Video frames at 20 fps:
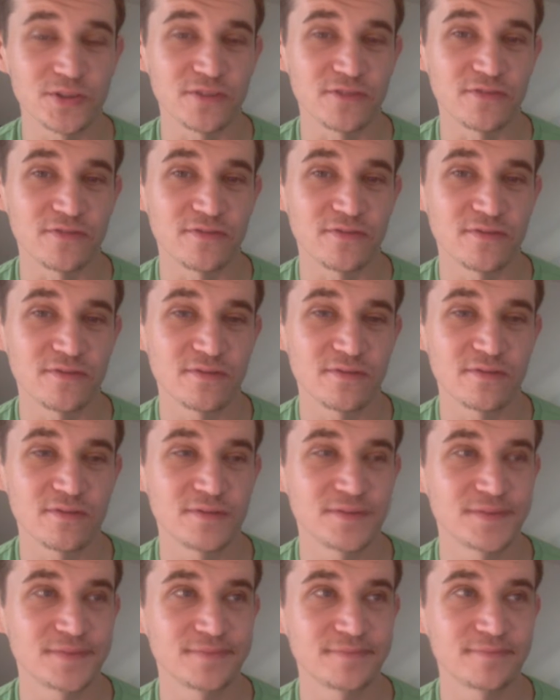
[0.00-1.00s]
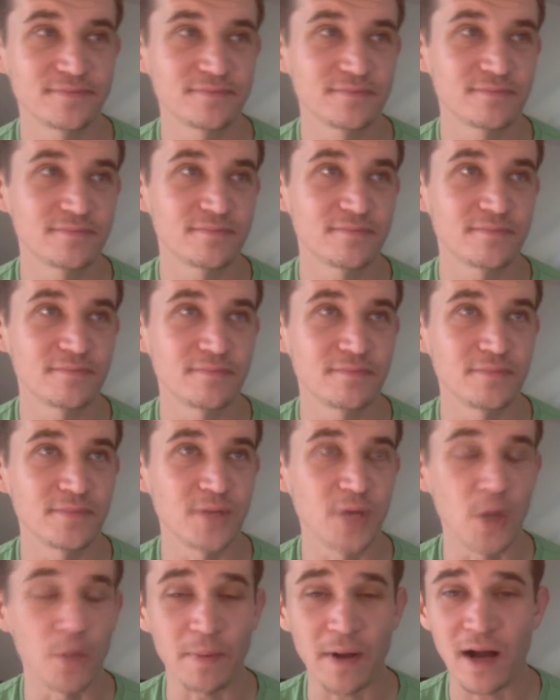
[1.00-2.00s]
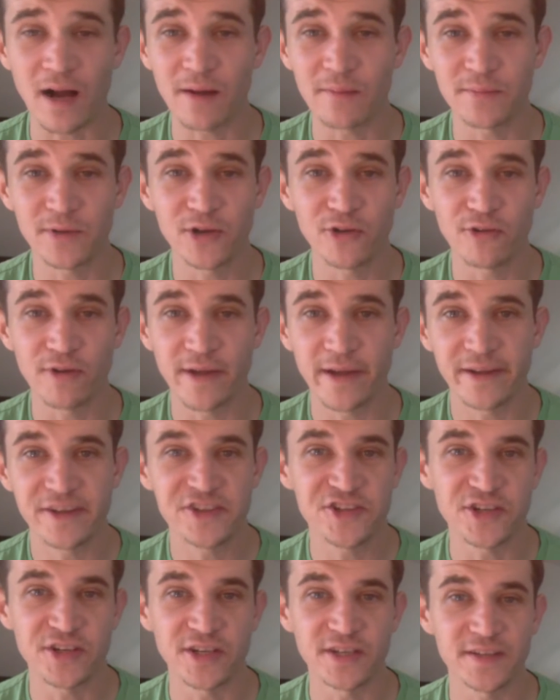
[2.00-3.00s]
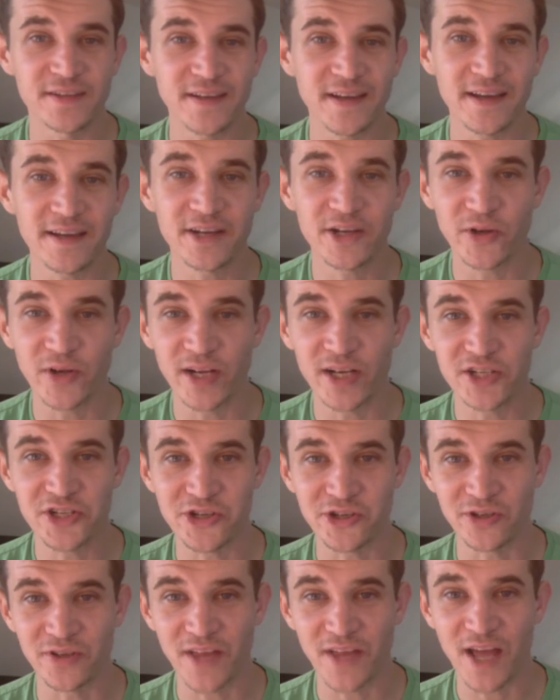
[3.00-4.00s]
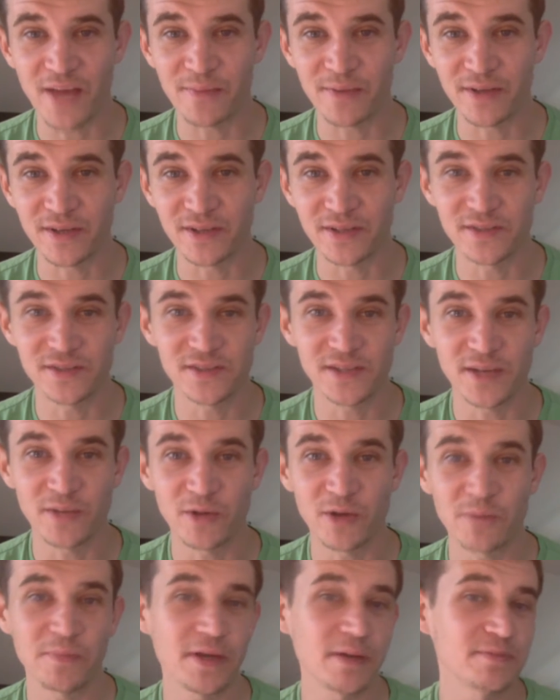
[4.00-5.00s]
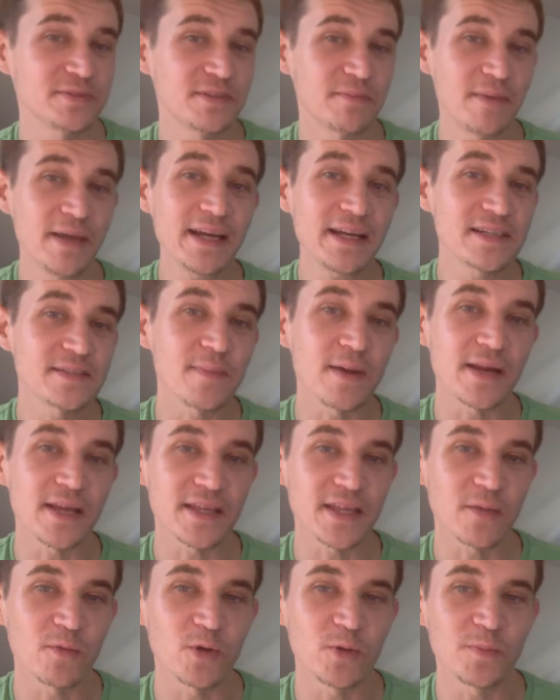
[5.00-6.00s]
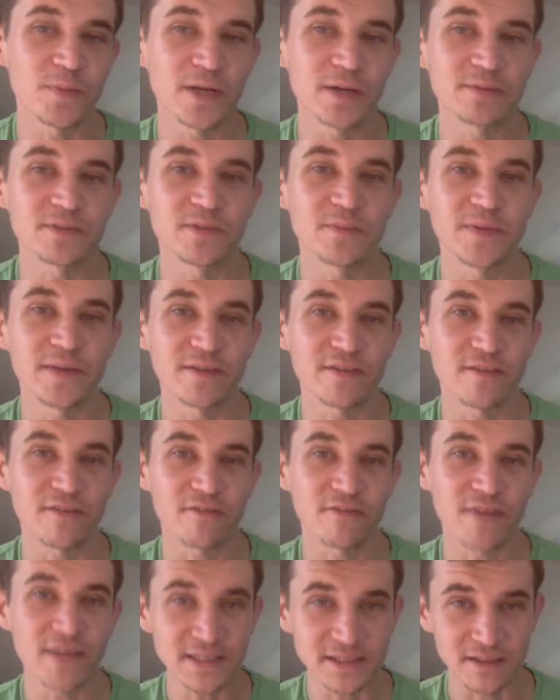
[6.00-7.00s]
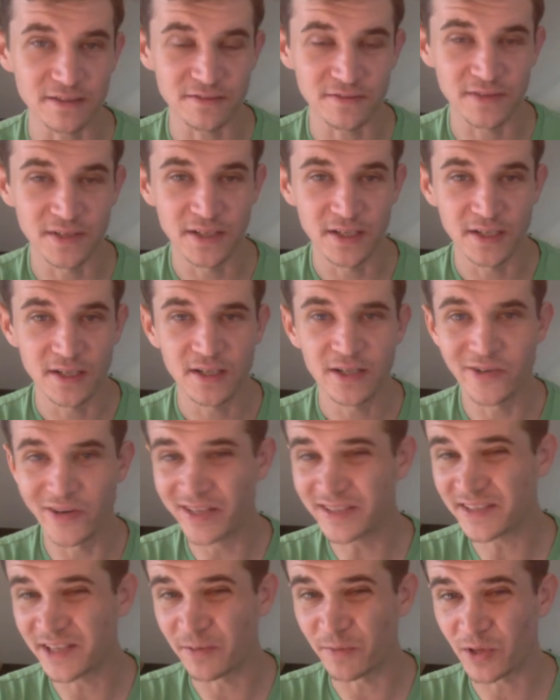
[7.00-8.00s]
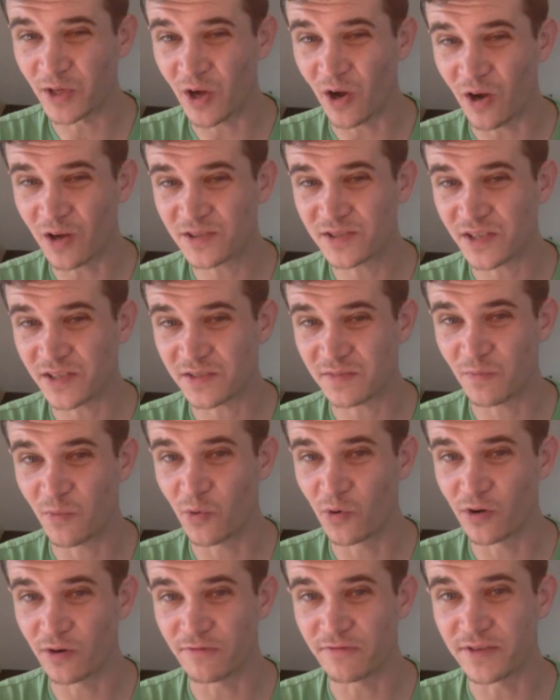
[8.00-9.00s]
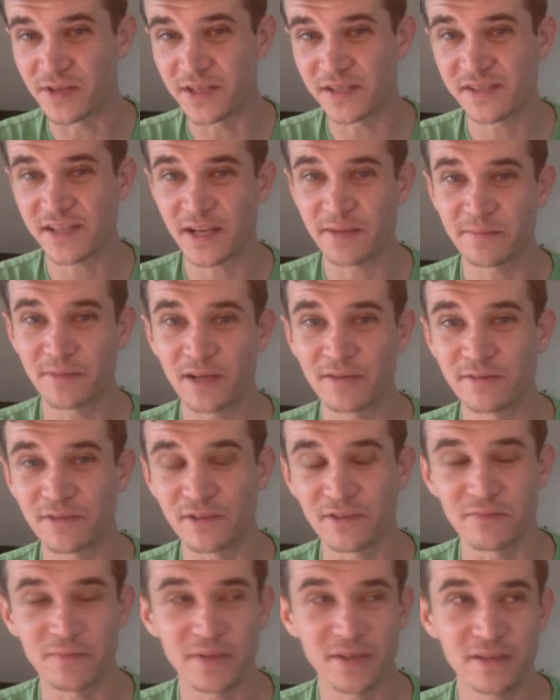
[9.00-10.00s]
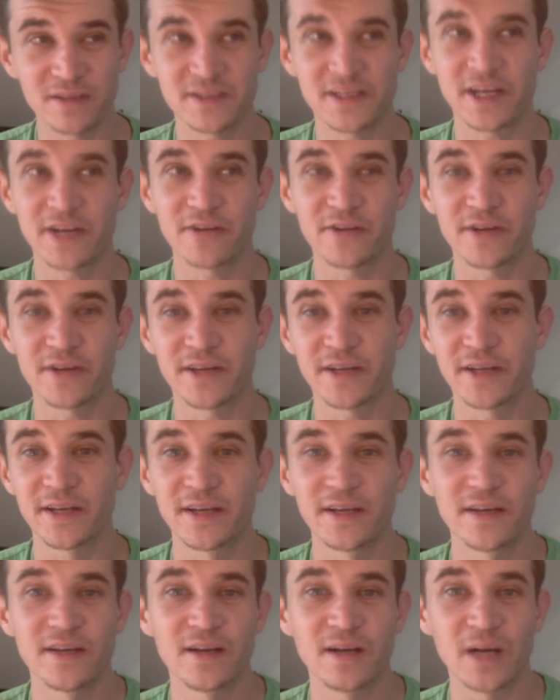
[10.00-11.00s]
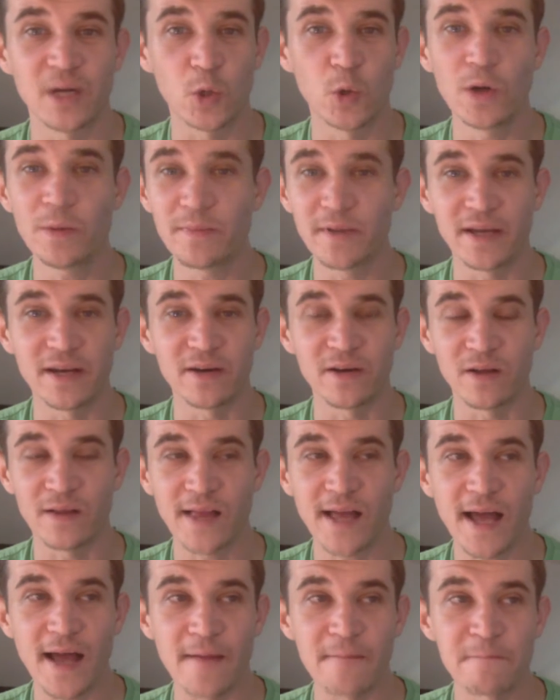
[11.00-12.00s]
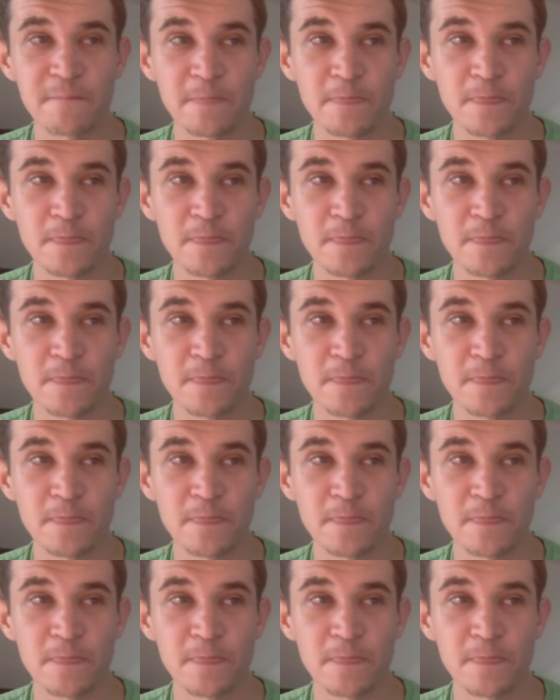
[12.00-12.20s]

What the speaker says: of, you know, bomb creation and tank creation and all that, because they wouldn't be able to make as many. They wouldn't be able to be as effective. Granted, it would cost us more for the same level of military equipment and all that,